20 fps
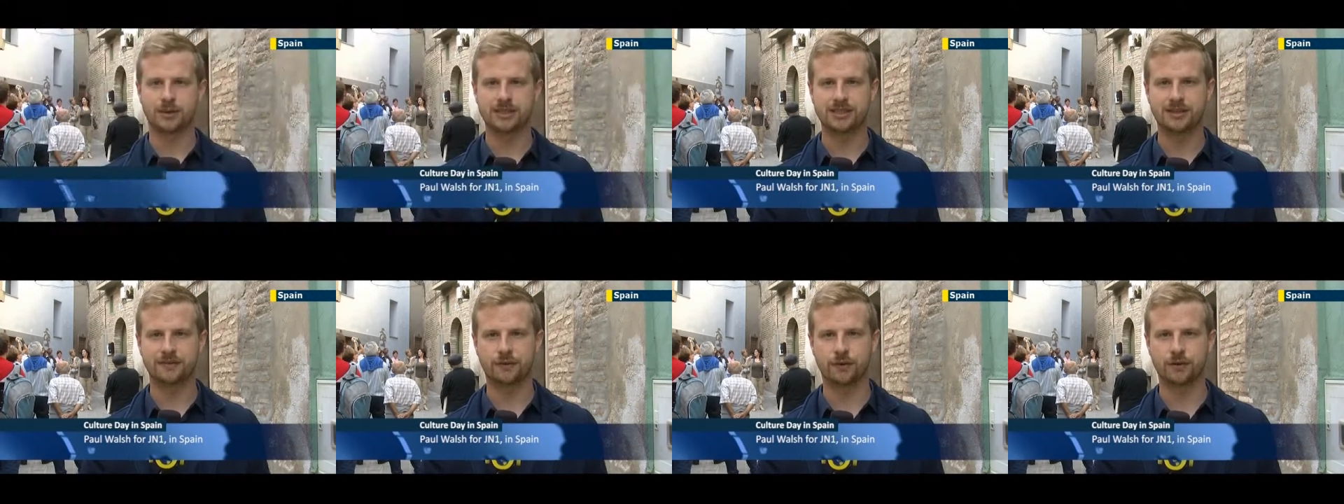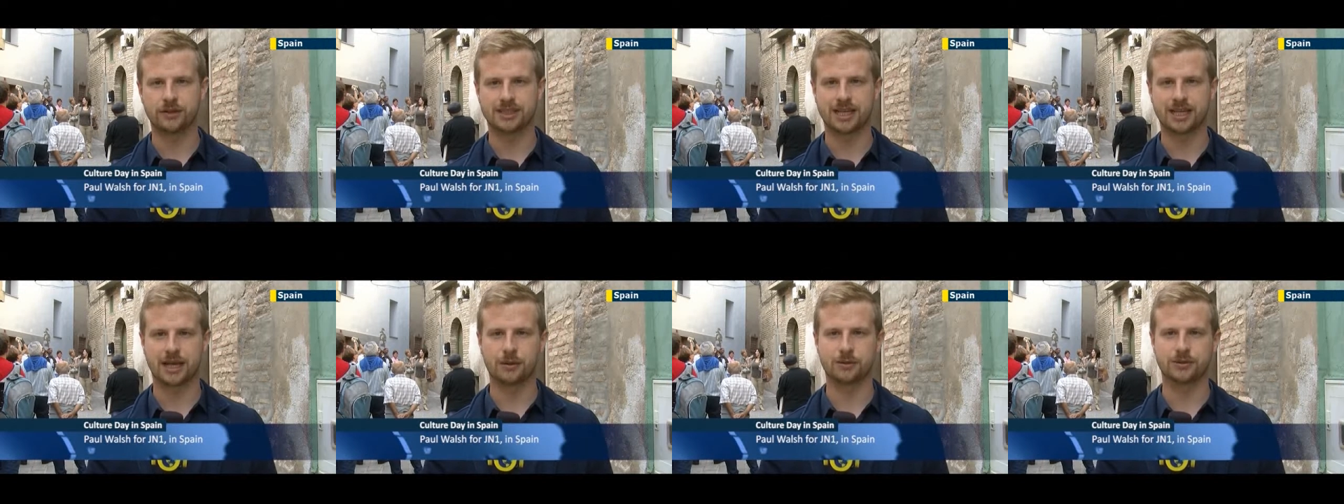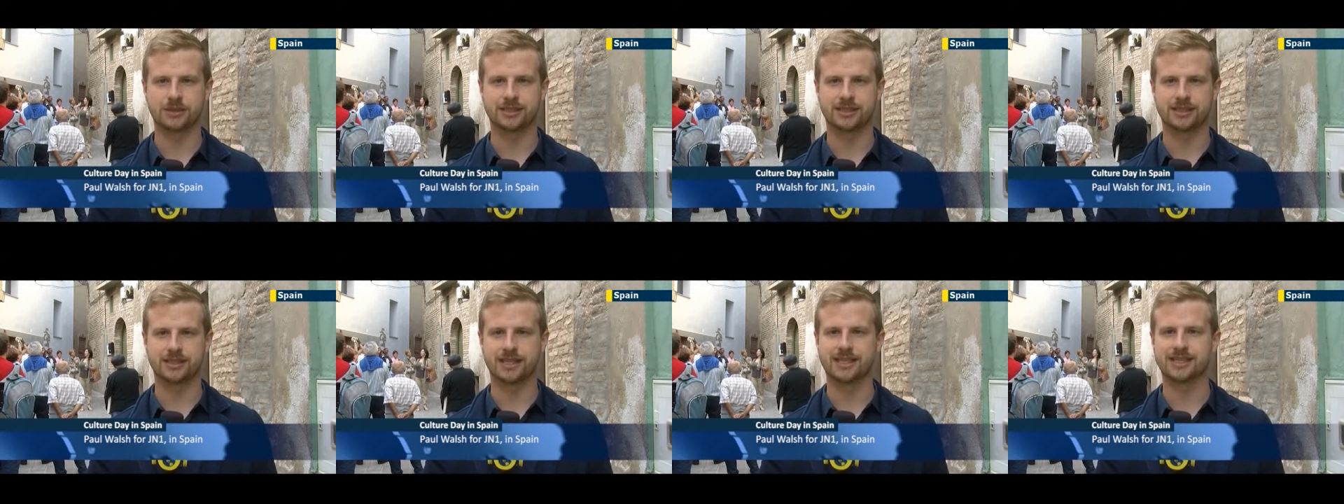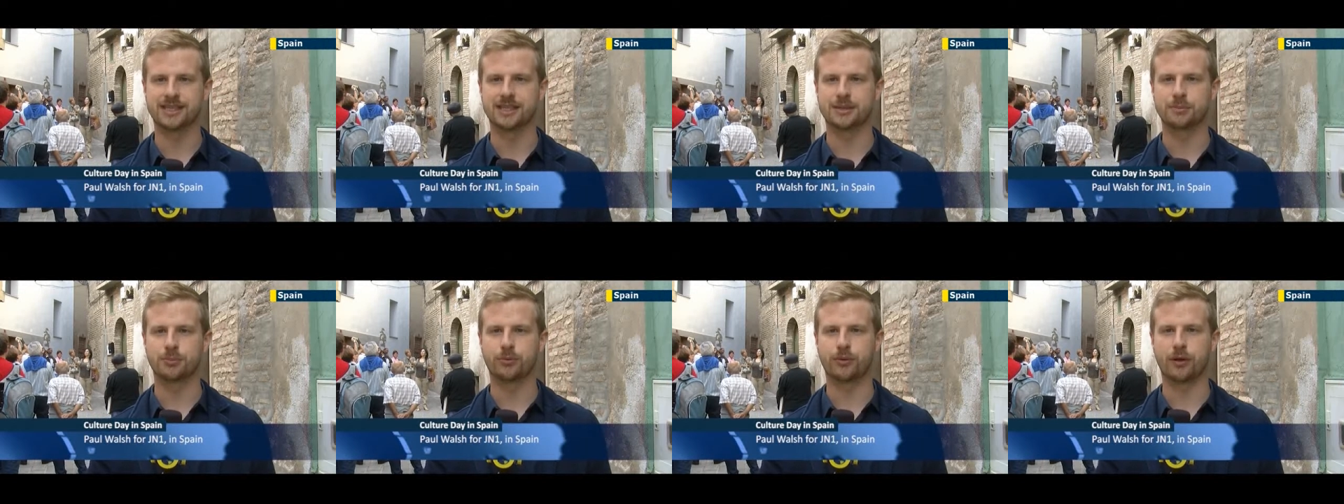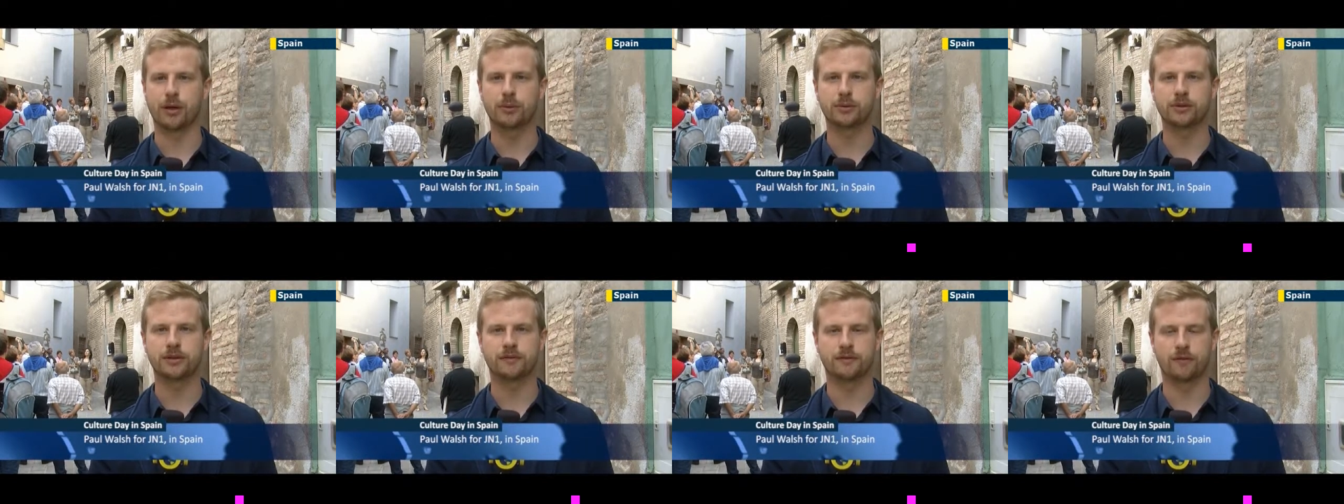24 towns and cities
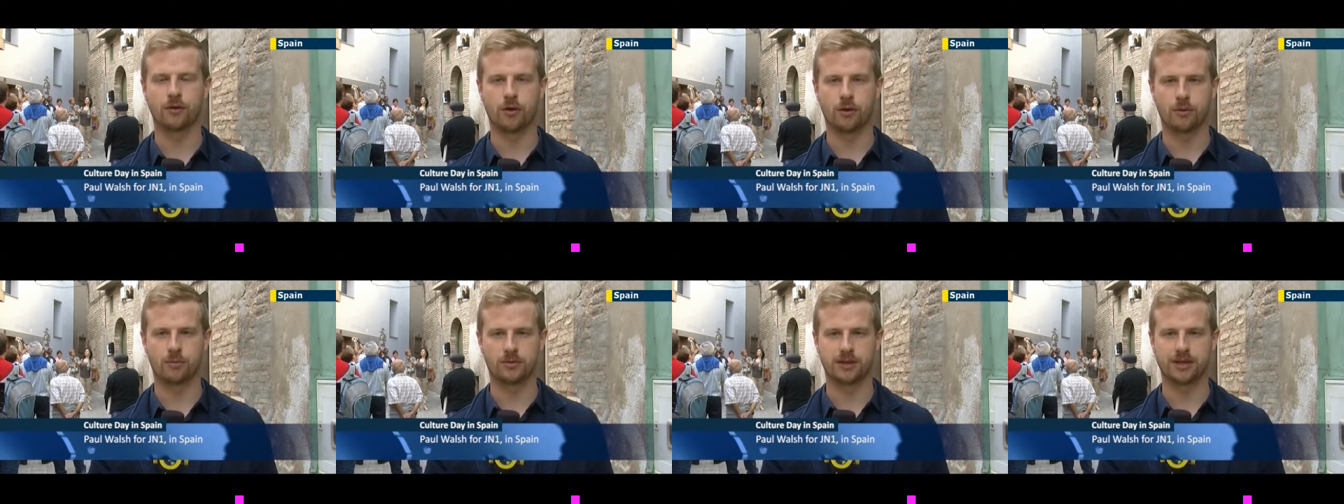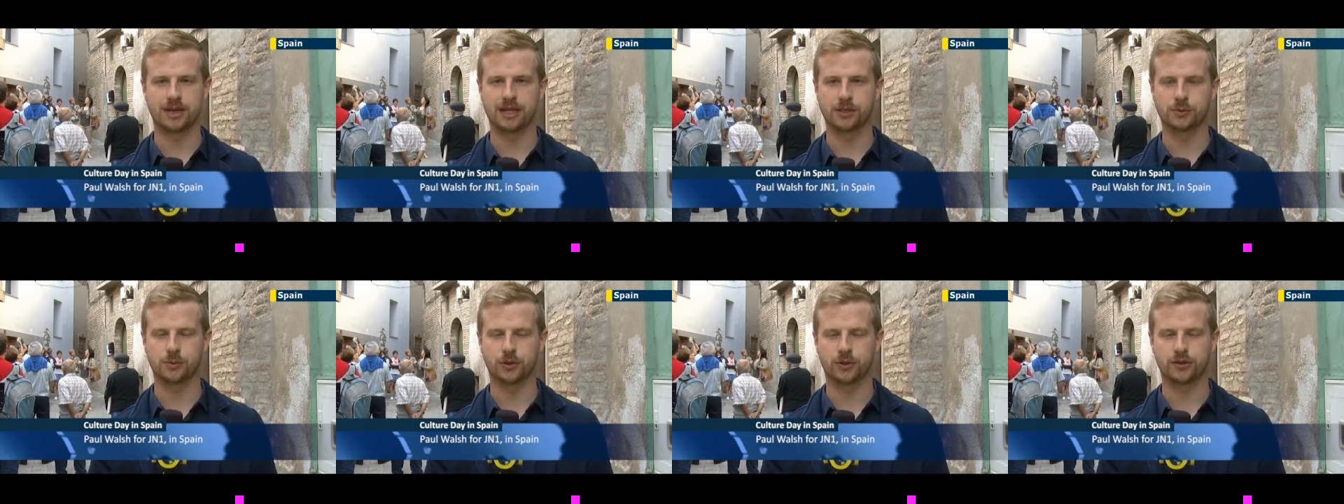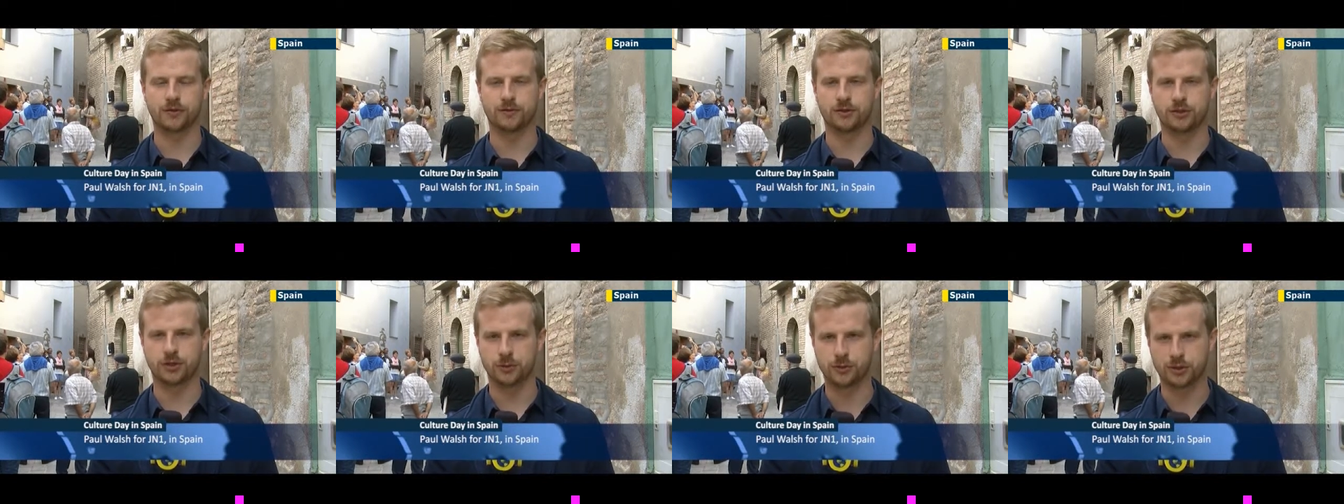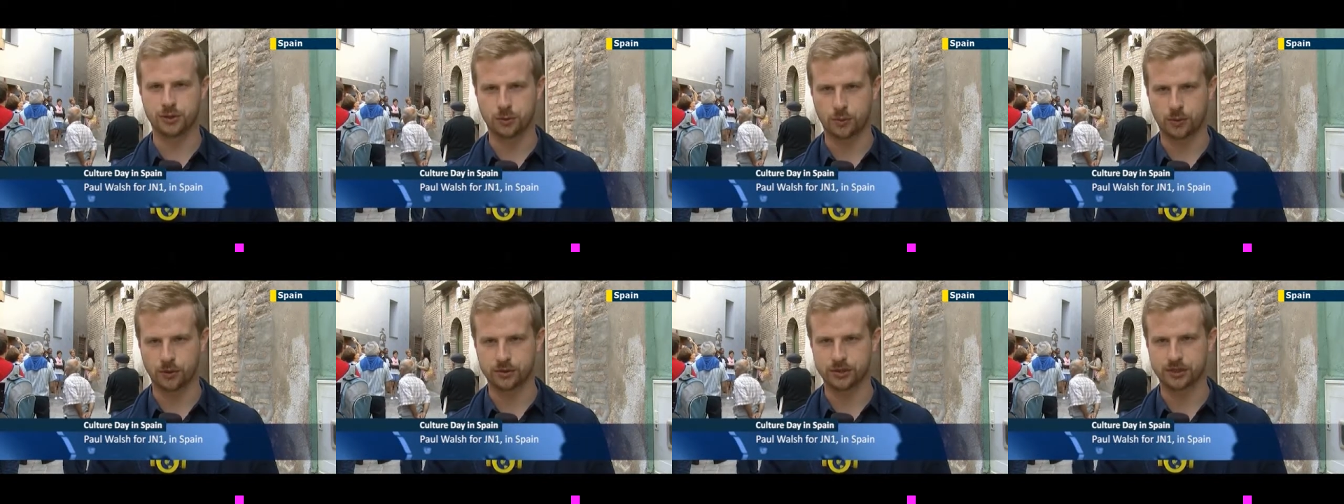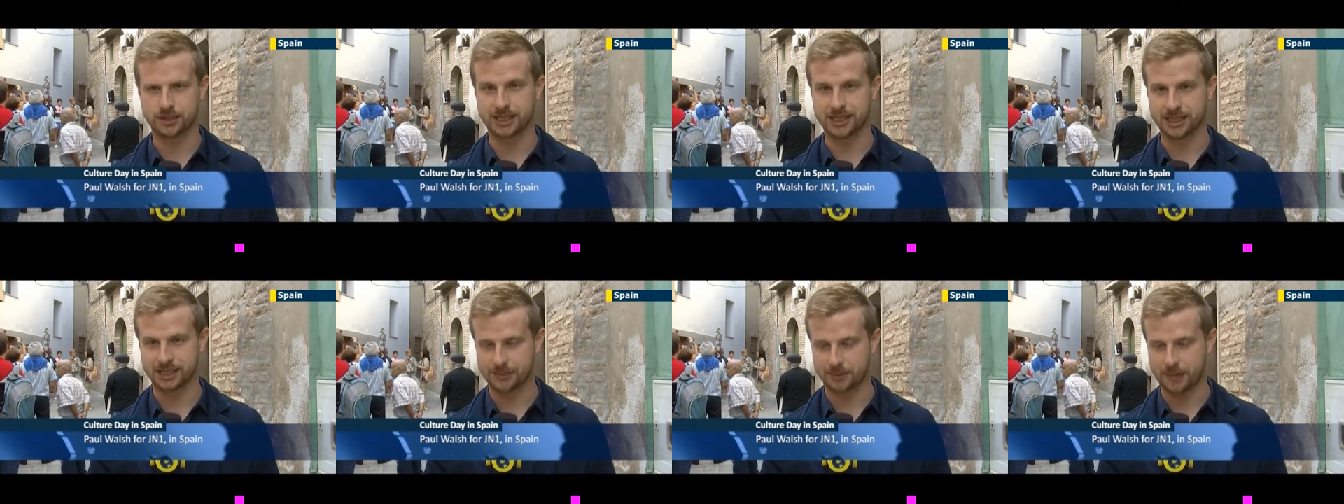proudly form the network of Jewish
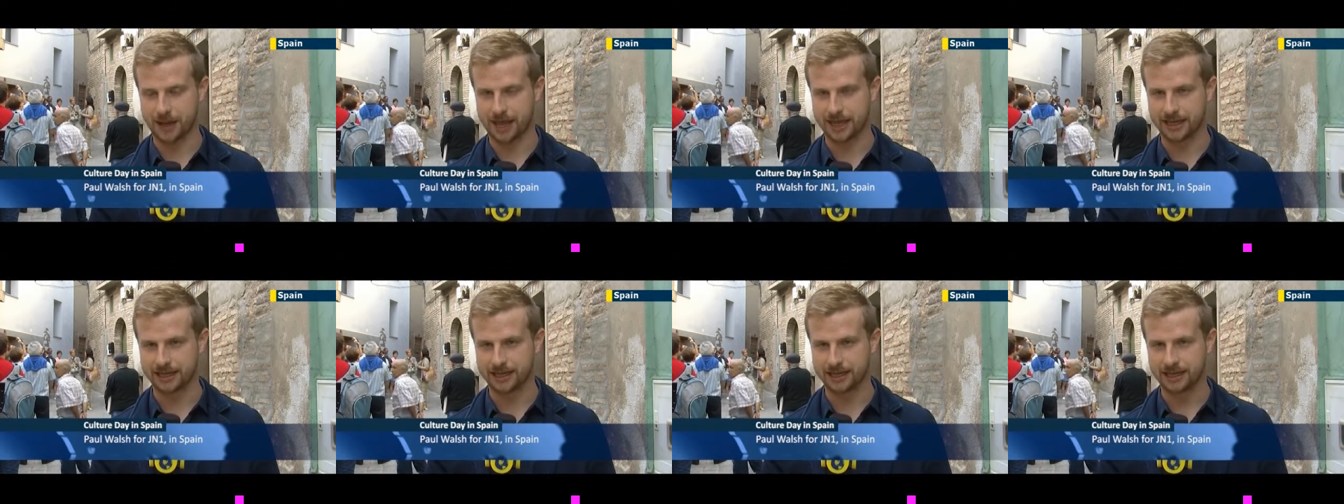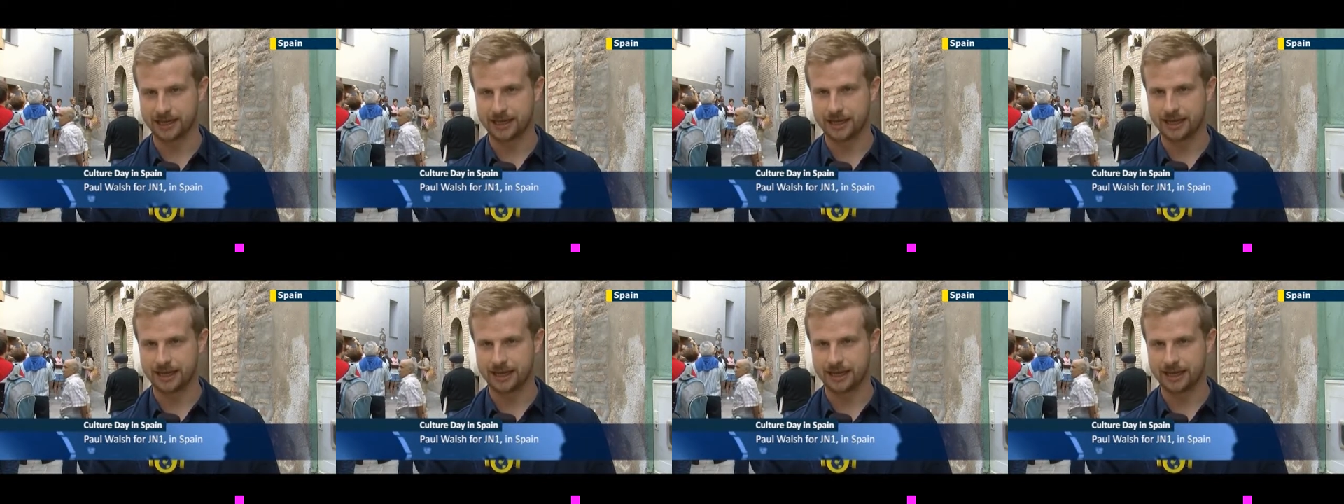quarters in Spain,